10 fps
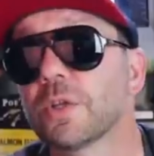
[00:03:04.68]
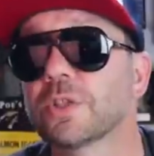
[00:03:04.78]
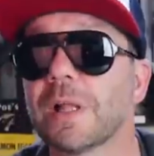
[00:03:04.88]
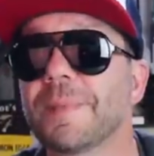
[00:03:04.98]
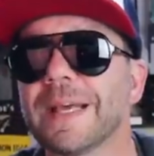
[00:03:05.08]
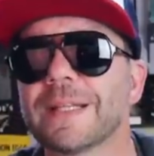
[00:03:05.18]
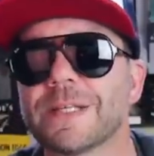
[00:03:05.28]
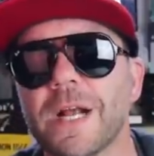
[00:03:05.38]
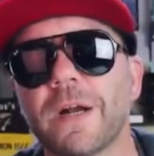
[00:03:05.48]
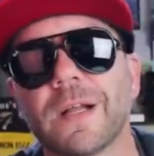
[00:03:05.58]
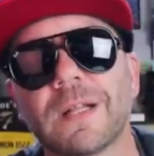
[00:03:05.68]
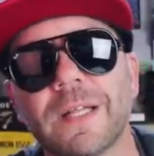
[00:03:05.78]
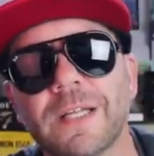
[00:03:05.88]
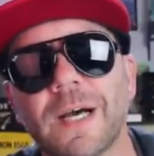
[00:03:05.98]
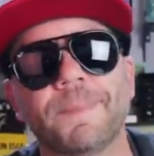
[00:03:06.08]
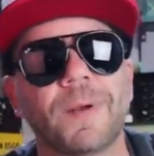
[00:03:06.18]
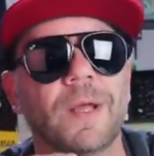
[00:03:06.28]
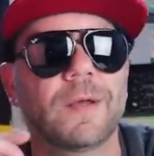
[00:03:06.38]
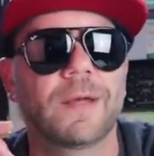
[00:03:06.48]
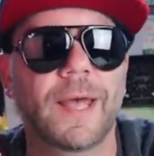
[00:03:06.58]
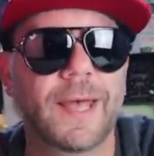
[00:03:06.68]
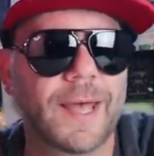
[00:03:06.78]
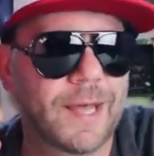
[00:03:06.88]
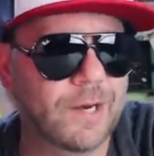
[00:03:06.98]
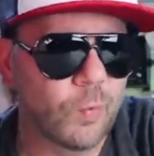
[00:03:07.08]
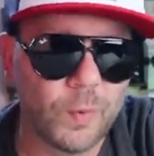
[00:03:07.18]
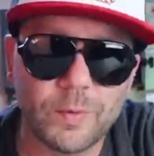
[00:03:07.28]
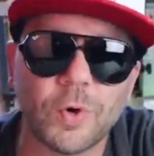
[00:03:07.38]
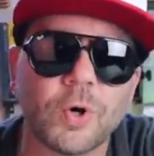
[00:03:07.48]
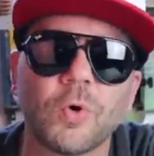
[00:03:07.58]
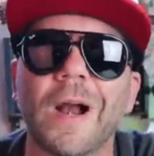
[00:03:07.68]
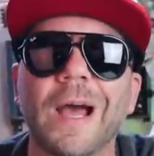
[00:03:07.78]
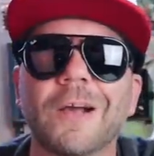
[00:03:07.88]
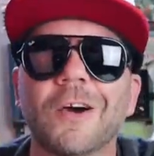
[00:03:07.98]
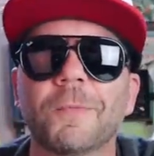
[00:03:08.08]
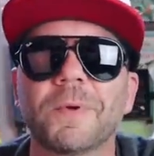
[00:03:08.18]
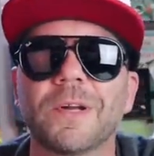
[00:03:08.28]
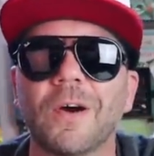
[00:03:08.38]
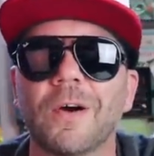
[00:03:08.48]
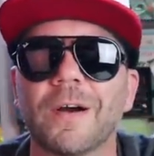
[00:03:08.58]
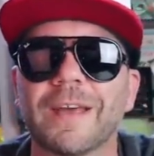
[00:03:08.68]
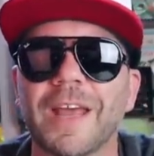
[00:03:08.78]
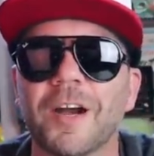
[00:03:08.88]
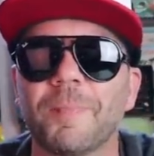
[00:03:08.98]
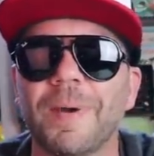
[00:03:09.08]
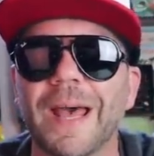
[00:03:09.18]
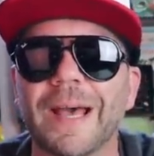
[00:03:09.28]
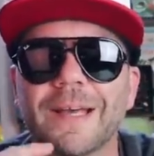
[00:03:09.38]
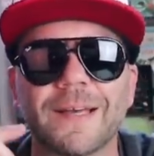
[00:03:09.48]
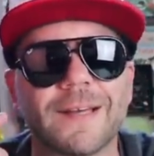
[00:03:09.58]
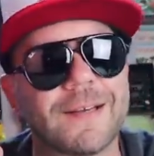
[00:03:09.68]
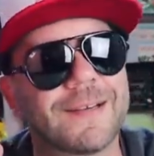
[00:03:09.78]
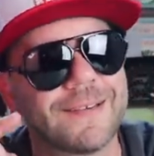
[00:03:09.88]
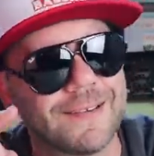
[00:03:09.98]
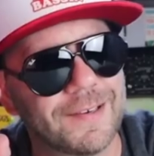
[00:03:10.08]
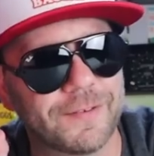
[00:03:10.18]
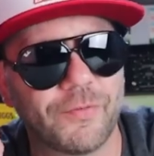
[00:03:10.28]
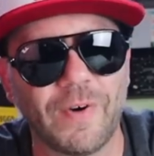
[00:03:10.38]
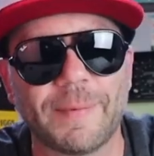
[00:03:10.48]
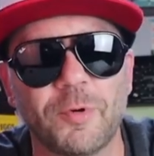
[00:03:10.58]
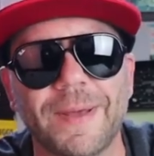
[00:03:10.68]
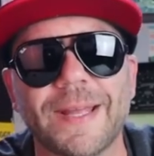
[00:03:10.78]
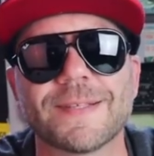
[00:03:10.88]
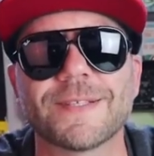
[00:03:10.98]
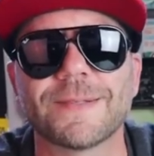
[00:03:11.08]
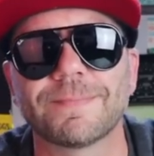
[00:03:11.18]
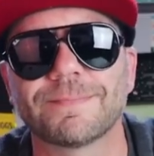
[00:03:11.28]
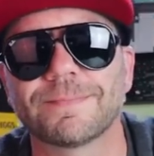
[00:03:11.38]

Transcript: So let me get this area cleaned up, and we will crack open our care pack of Rebel baits.